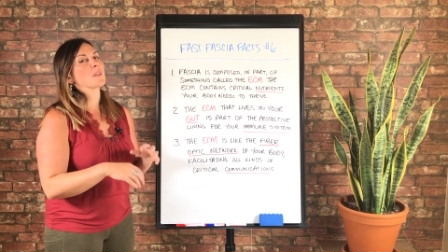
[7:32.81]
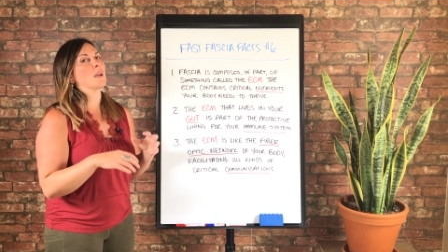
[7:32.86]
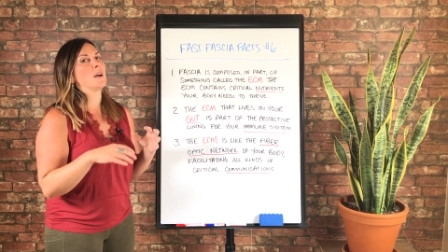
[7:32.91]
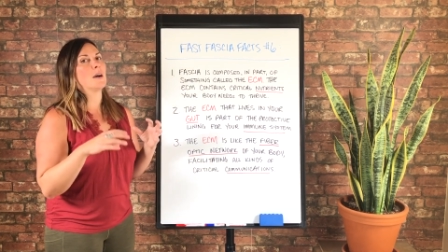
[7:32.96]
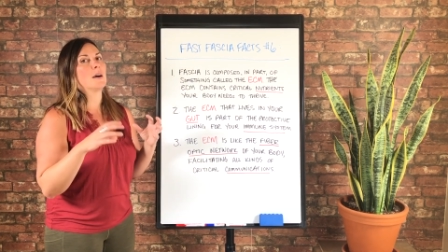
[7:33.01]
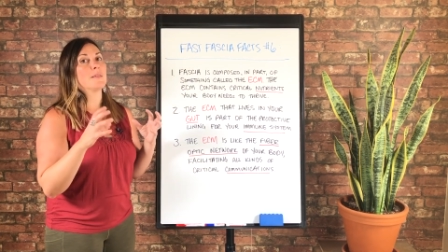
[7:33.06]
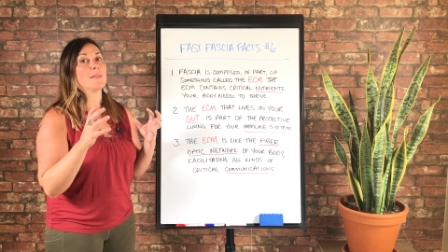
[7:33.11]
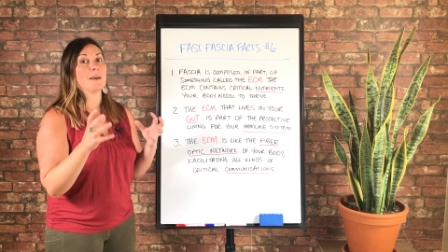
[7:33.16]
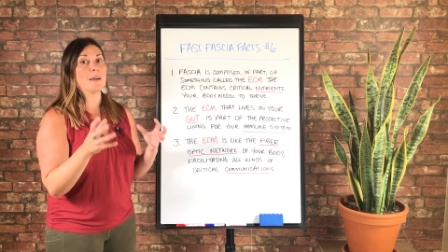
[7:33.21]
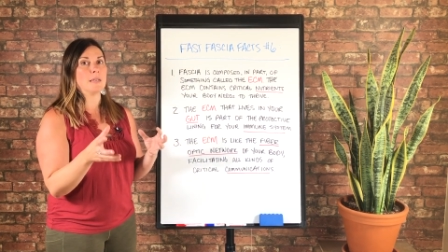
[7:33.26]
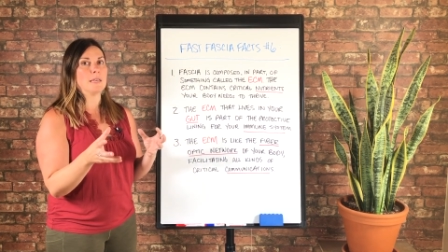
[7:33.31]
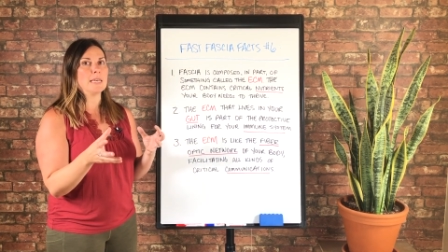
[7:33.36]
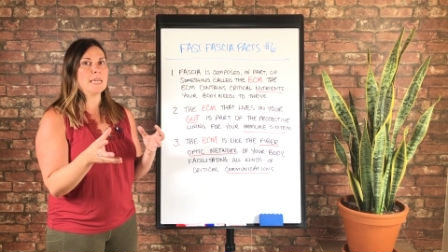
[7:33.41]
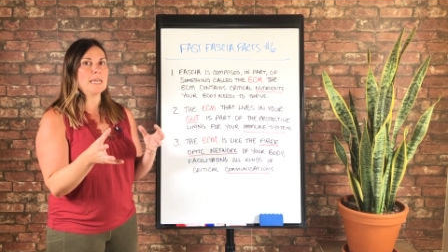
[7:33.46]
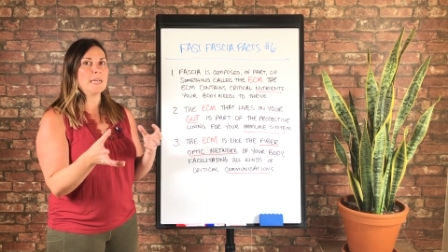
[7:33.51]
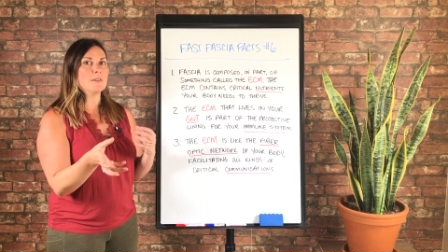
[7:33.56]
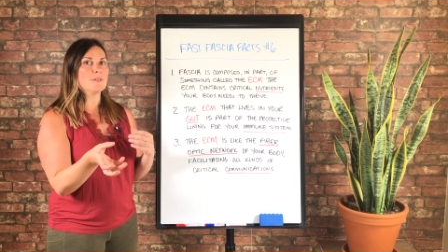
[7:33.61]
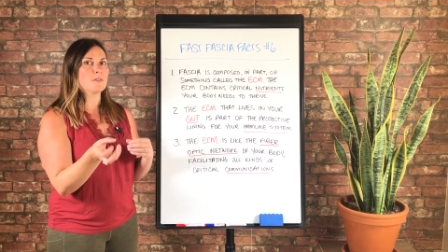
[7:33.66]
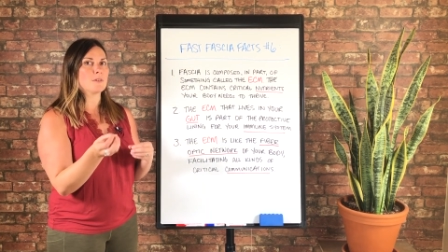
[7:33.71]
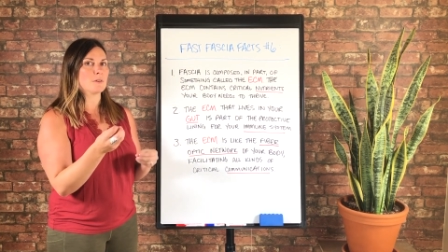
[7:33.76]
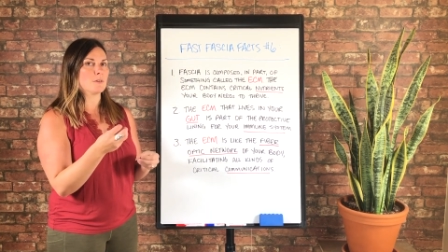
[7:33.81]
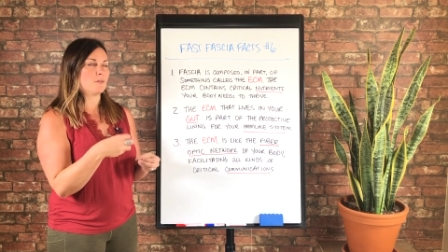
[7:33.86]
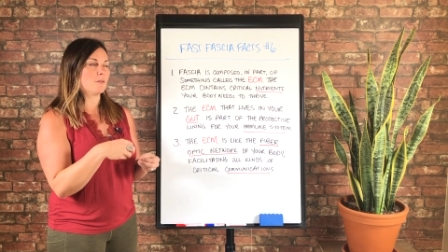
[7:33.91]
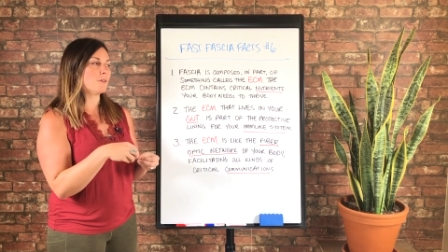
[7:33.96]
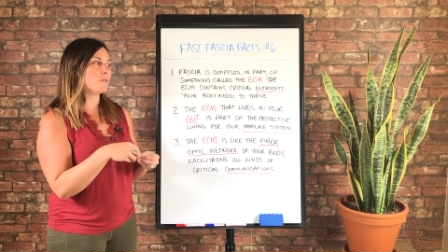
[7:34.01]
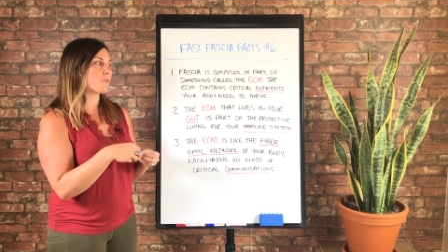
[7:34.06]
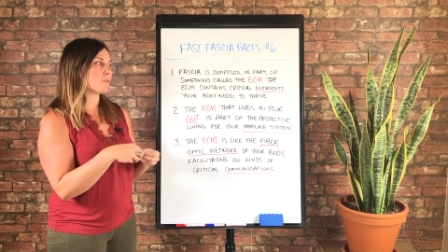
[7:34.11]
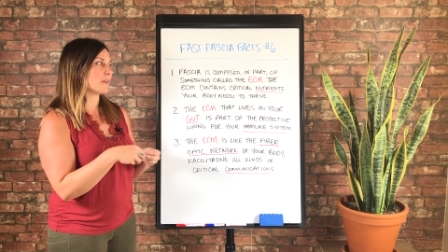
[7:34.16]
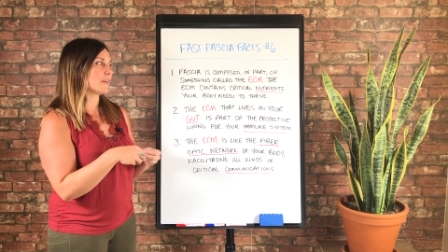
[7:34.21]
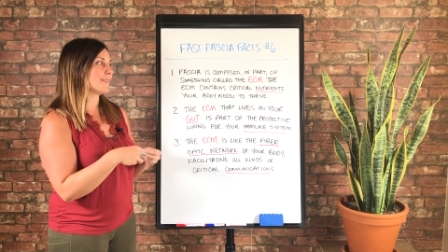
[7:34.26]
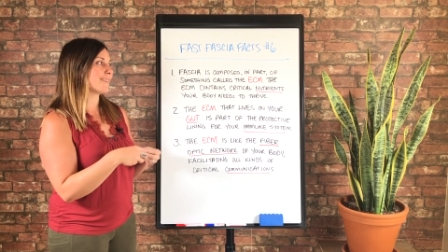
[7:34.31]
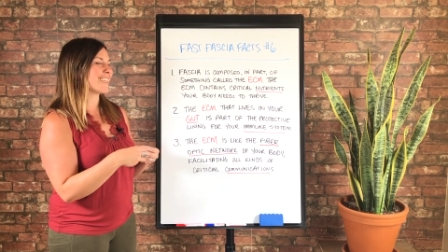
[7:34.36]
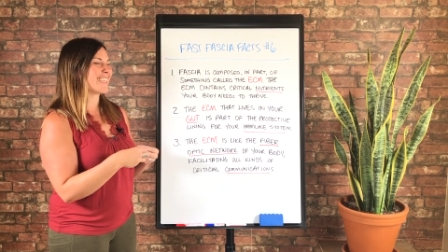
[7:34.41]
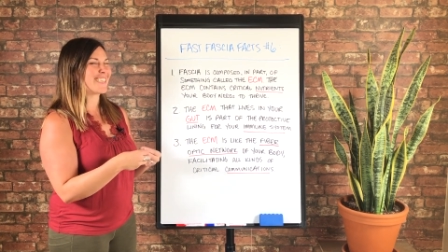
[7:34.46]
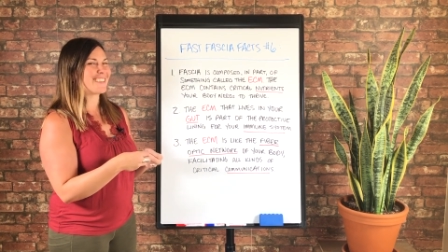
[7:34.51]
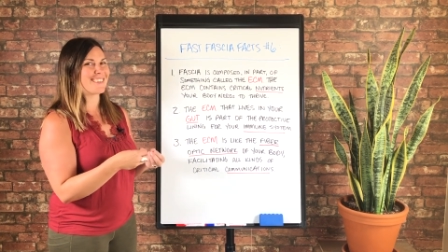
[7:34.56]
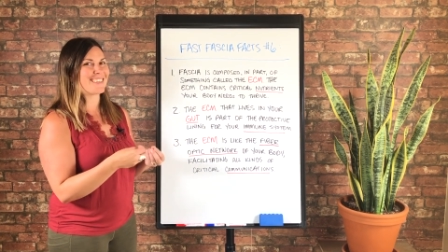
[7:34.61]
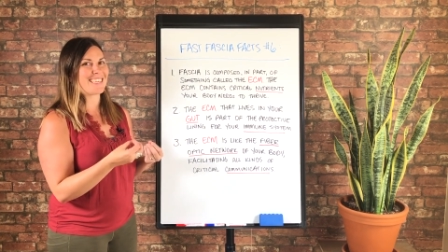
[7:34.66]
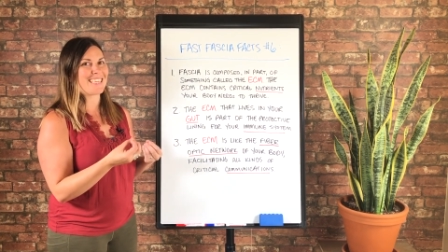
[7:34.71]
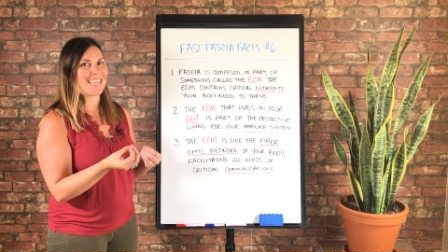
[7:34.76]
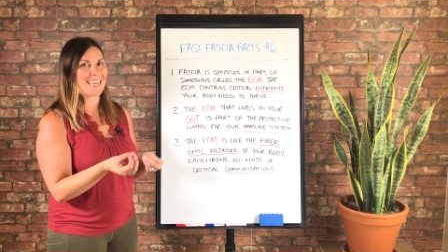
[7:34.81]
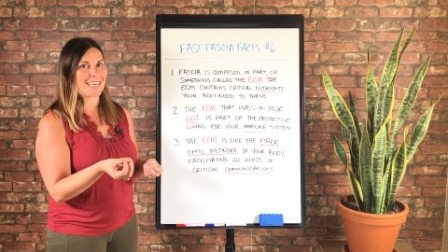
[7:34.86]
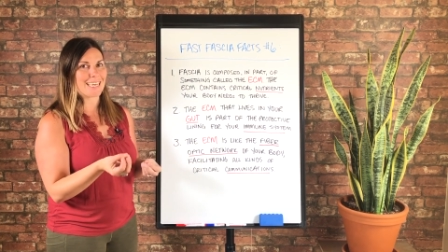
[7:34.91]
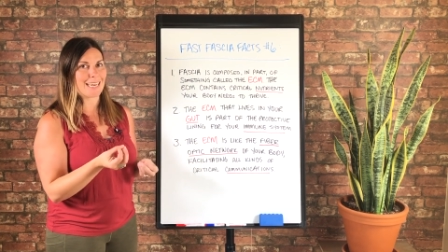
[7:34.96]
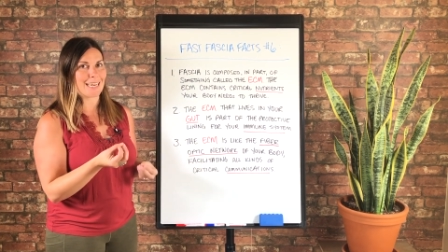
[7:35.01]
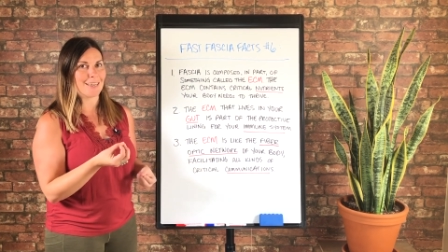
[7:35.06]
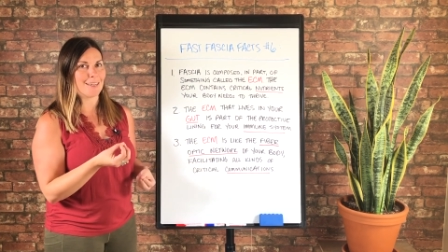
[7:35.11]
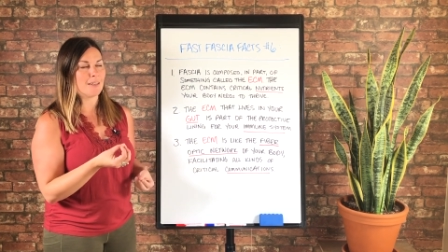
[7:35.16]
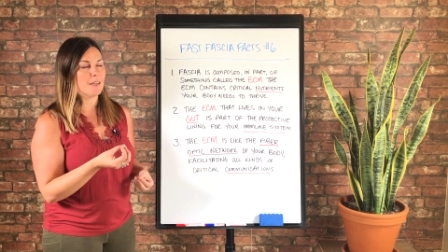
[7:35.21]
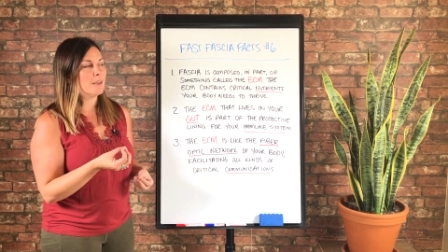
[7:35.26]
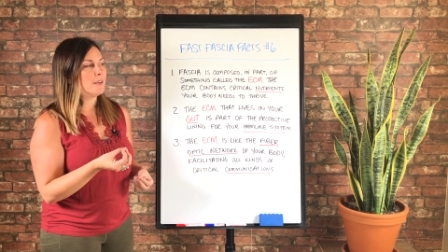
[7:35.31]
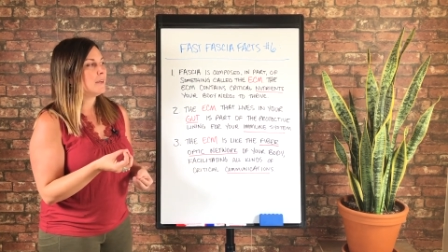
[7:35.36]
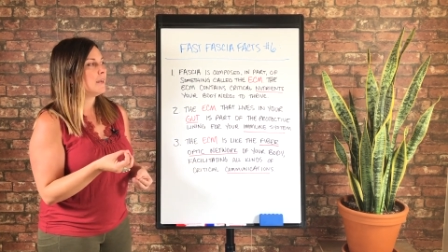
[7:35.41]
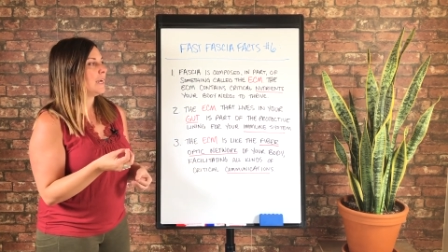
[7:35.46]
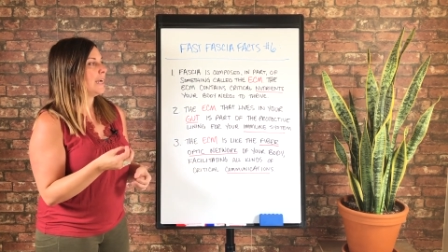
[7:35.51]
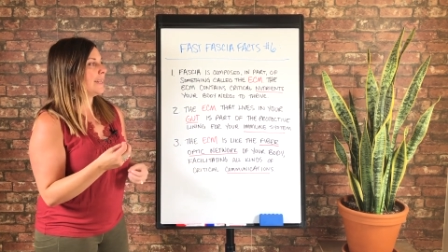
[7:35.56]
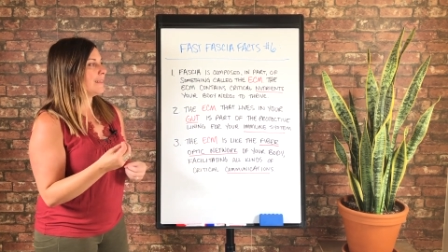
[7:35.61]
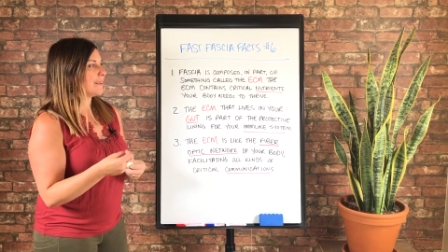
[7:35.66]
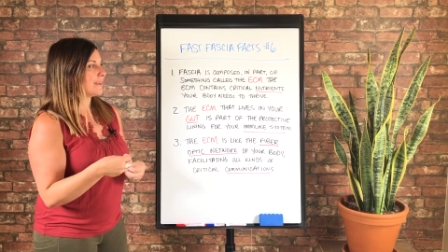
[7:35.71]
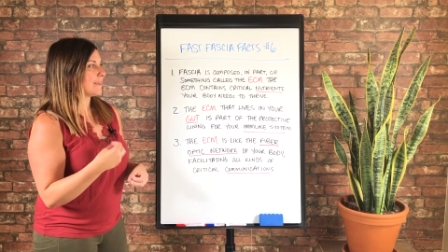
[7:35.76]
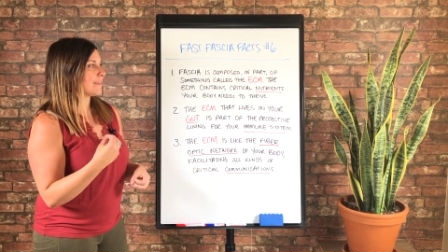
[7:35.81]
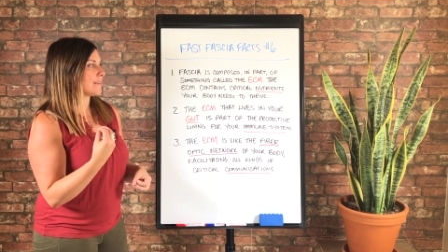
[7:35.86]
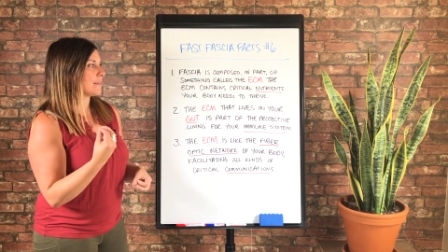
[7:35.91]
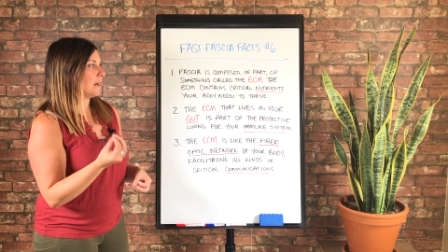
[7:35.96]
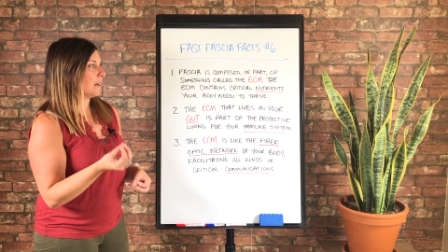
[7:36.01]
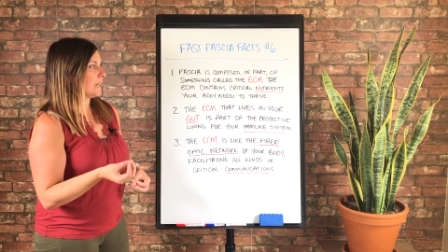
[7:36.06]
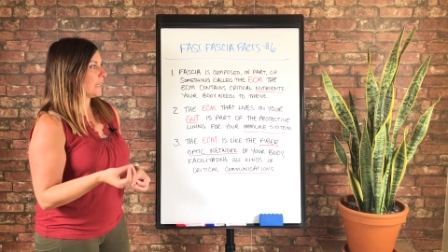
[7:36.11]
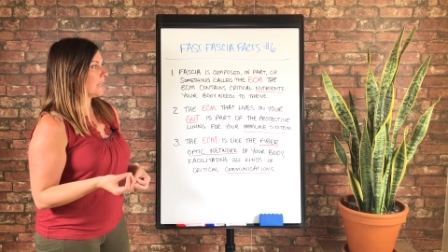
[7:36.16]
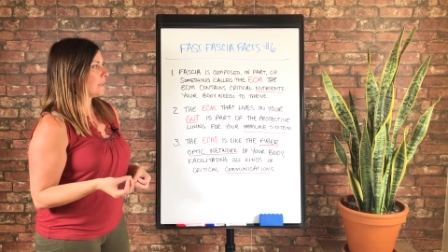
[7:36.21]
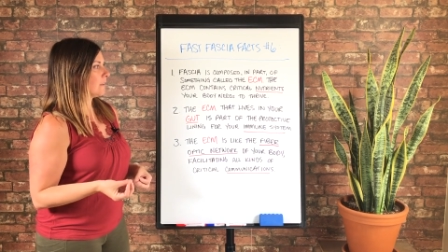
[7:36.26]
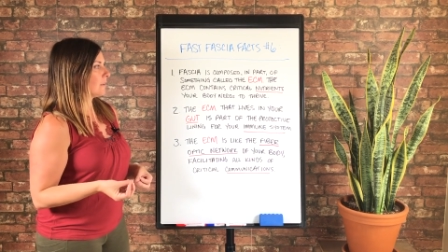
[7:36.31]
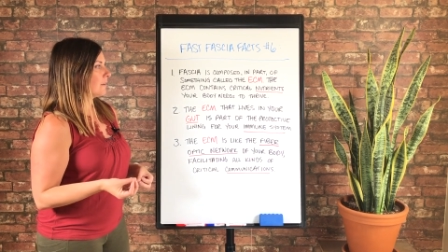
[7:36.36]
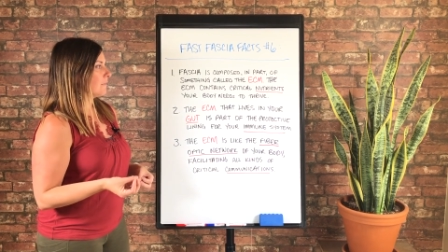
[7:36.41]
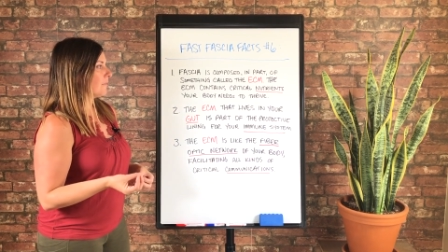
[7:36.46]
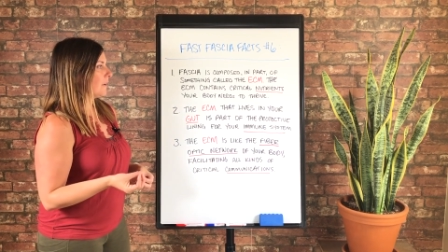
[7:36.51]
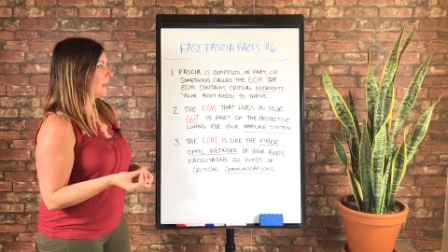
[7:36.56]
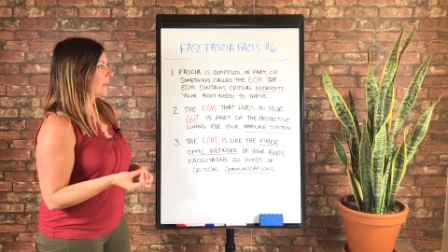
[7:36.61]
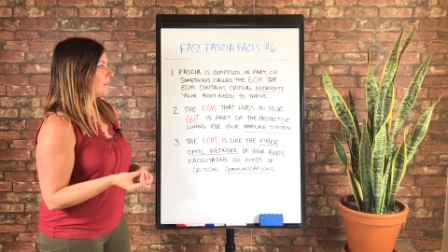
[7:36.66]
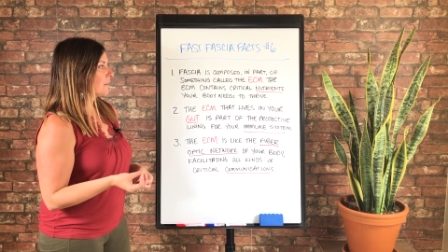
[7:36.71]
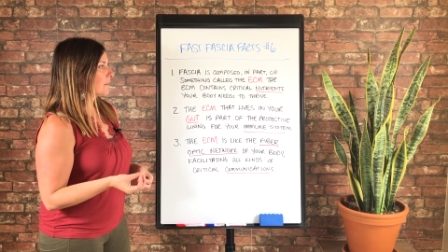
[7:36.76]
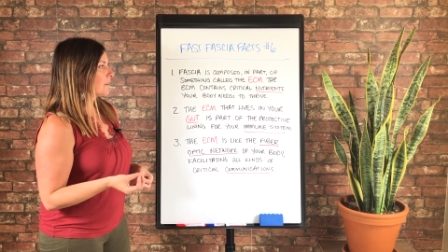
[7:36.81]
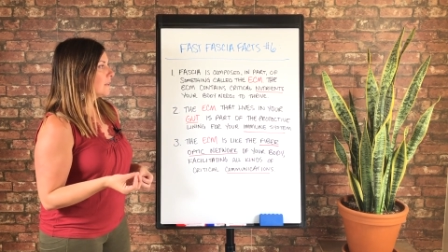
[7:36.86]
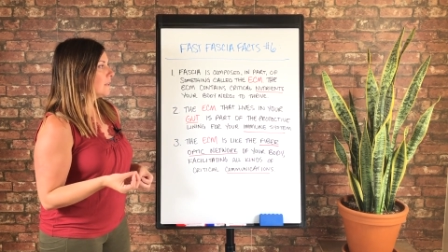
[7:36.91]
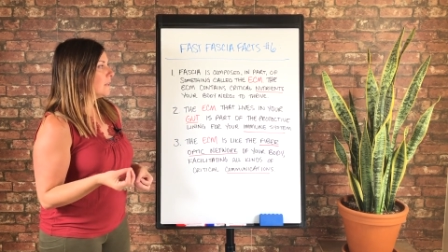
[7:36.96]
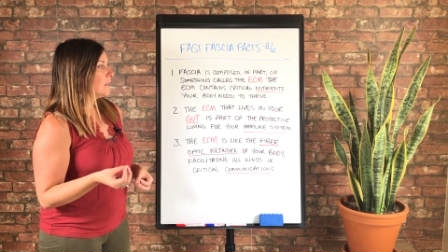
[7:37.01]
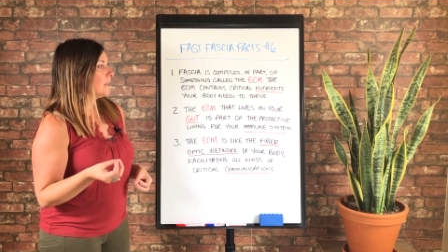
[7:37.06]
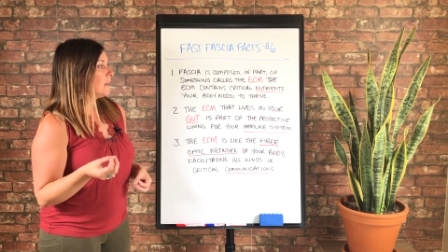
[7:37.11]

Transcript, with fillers: uh, that needs those nutrients isn't getting it, and then it's not healing fast.